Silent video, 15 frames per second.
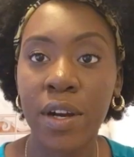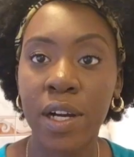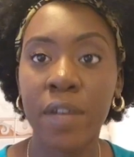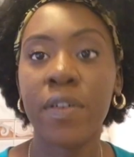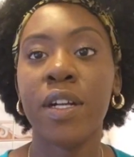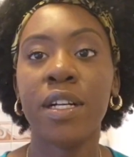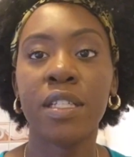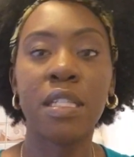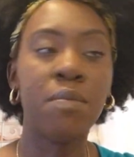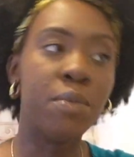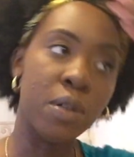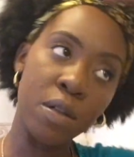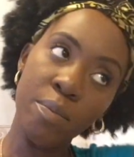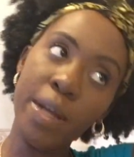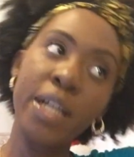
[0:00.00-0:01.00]
Very, very
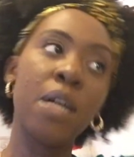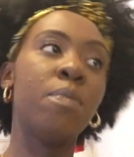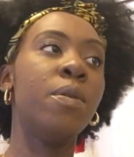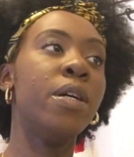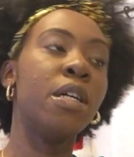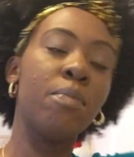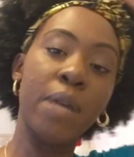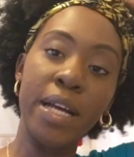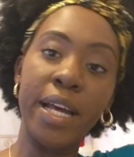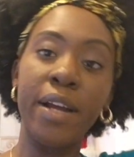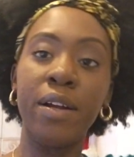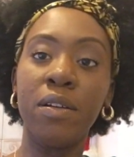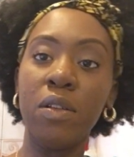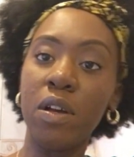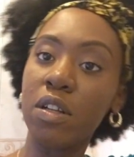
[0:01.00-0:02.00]
simple makeup look. My
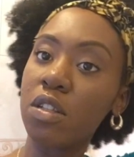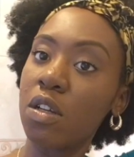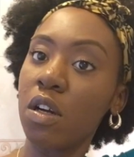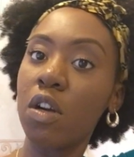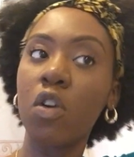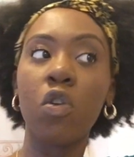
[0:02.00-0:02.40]
hair looks